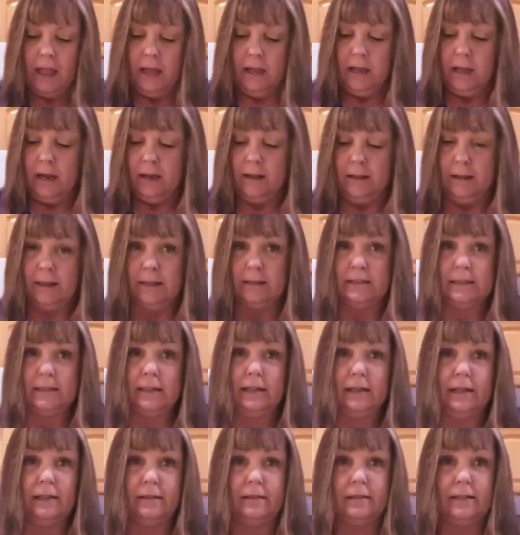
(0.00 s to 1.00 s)
And that's
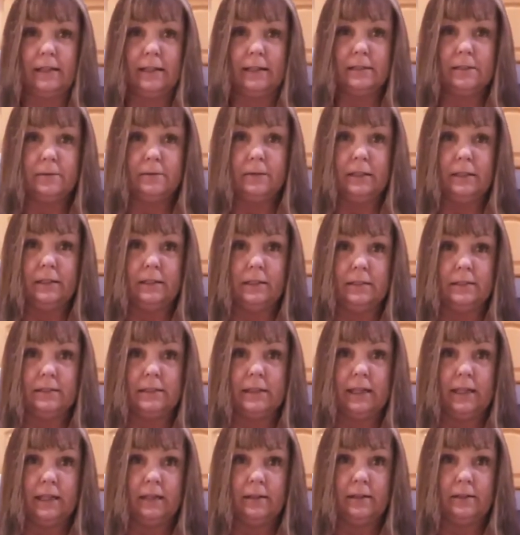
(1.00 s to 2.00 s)
it. That's what it
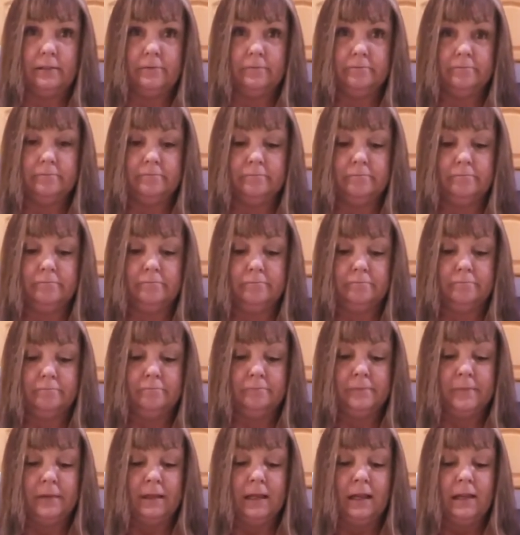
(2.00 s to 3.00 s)
looks like.
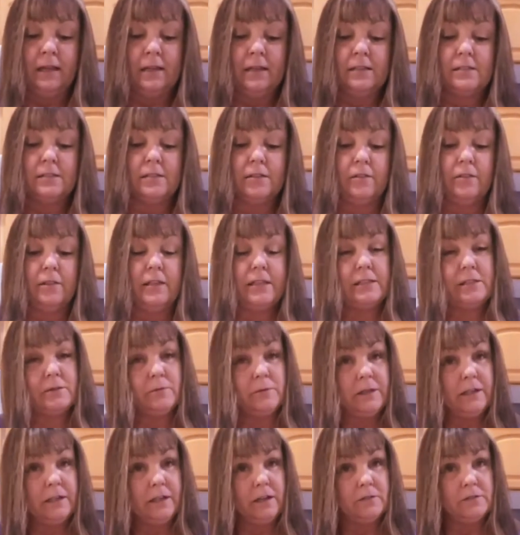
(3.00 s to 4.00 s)
So
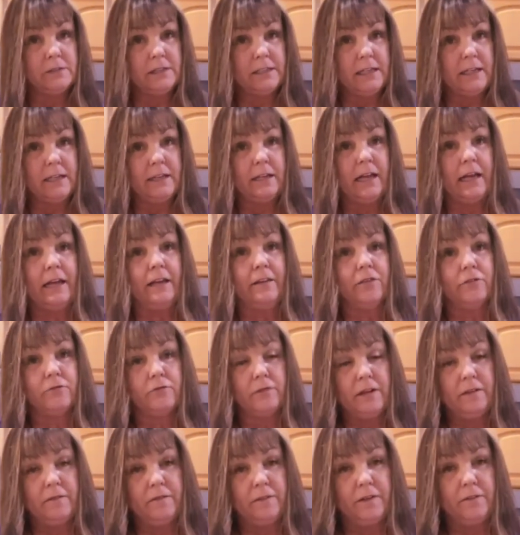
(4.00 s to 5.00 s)
this one goes in at
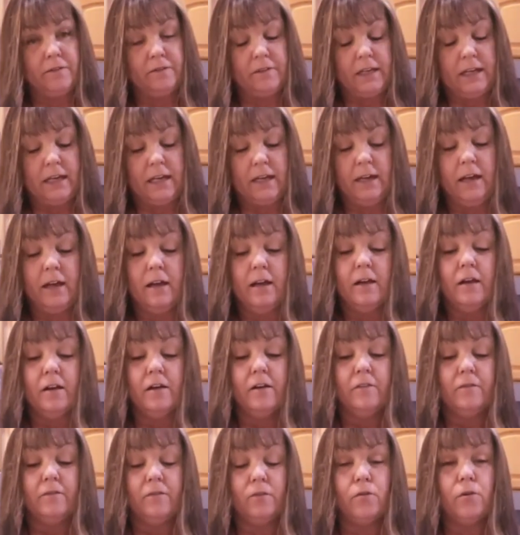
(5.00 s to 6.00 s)
350
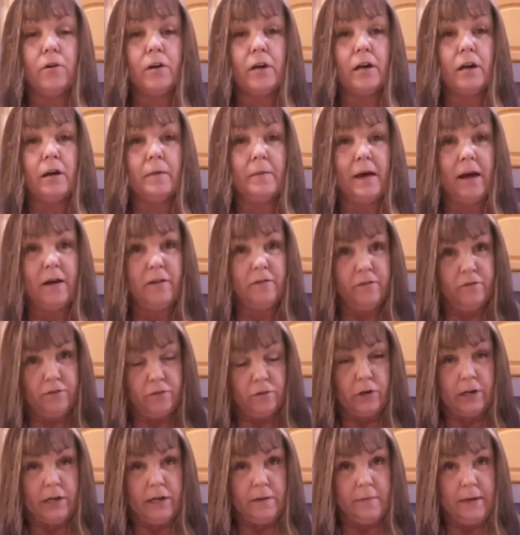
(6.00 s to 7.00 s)
for about
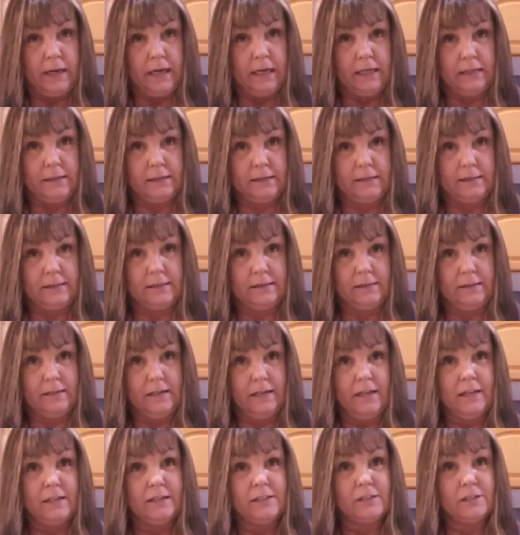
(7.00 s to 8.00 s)
40 minutes.
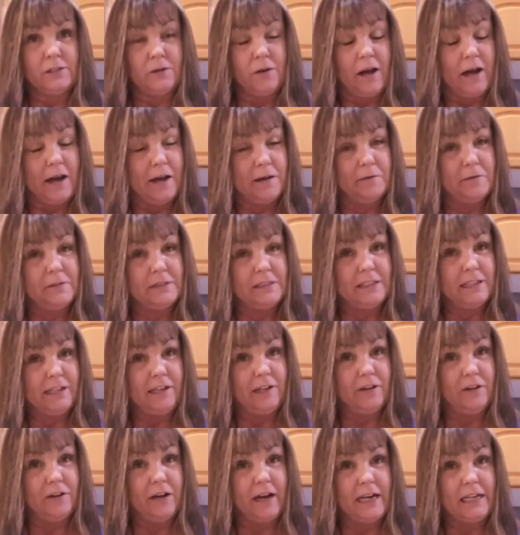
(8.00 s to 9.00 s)
So I will see
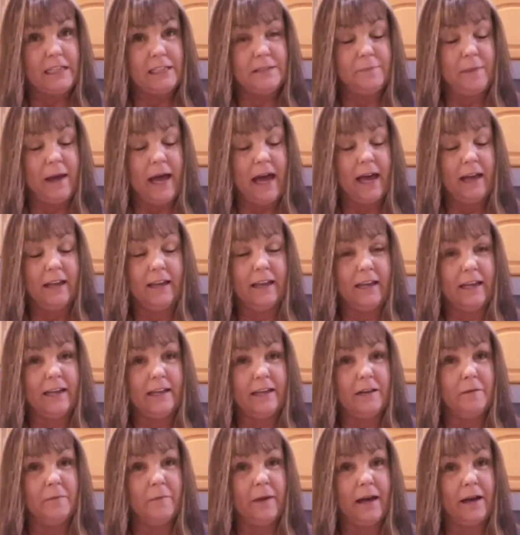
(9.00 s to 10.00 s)
you guys back
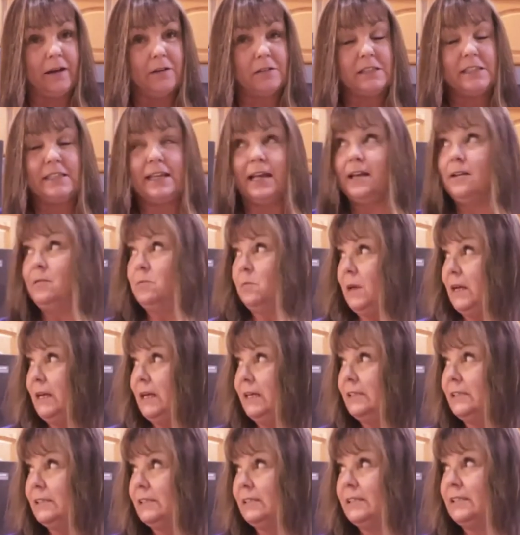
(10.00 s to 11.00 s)
in about 10
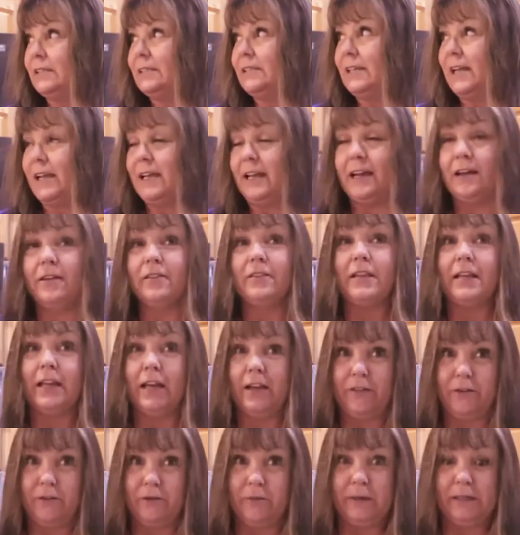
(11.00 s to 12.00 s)
minutes to take out
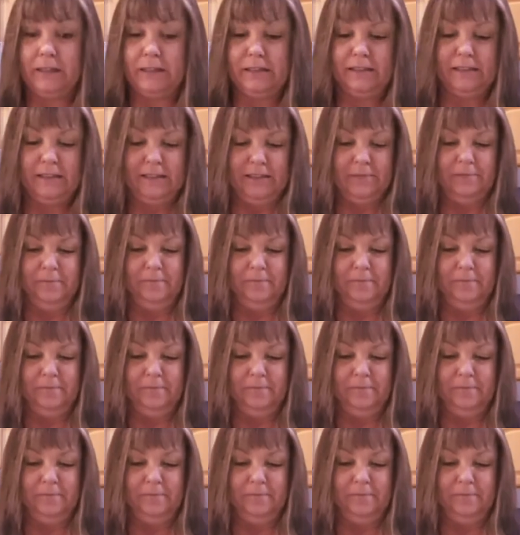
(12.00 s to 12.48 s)
the other ones.